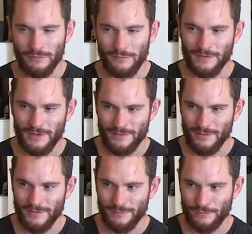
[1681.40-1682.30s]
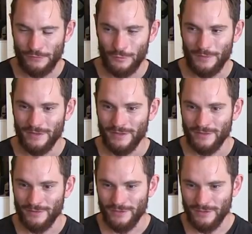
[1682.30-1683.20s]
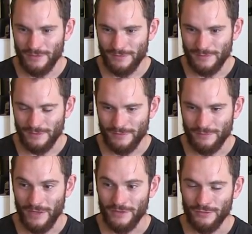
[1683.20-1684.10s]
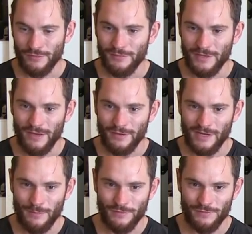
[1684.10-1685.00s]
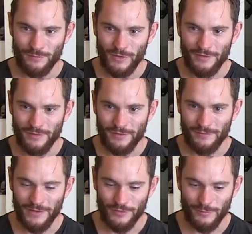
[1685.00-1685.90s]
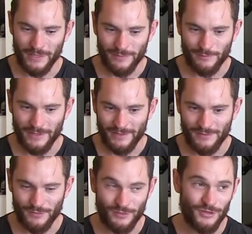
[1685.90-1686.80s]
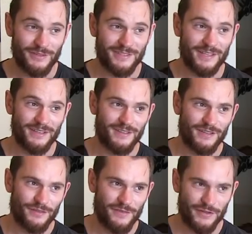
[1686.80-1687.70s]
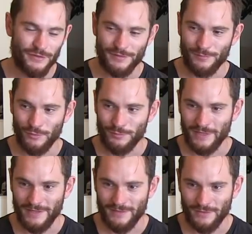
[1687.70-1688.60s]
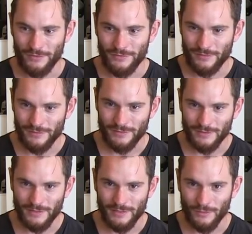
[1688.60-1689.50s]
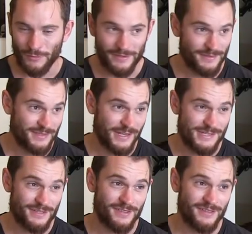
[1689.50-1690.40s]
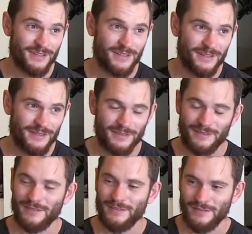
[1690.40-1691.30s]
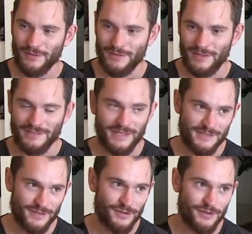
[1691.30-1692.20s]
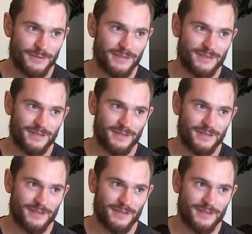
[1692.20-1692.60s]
know if we've touched on this before, but the the value now comes from rather the value being placed on content, the value is more placed on audience attention. Yeah. So it's the attention economy. It's